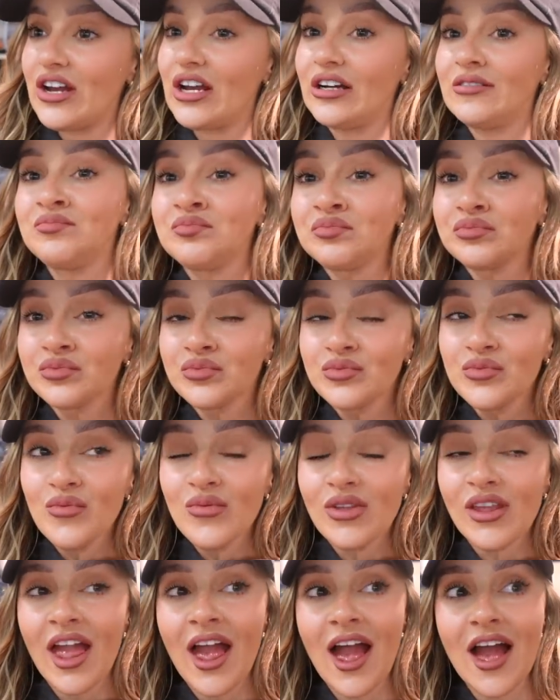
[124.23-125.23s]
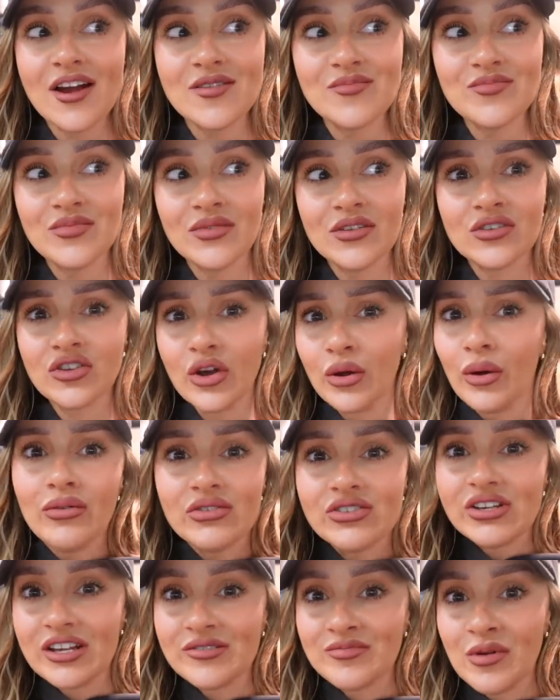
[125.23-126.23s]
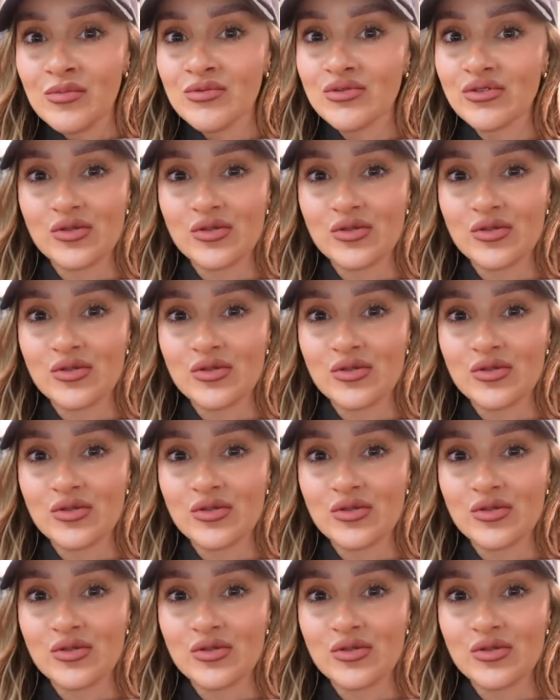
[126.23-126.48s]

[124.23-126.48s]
Yeah. Um, so obviously that's mum's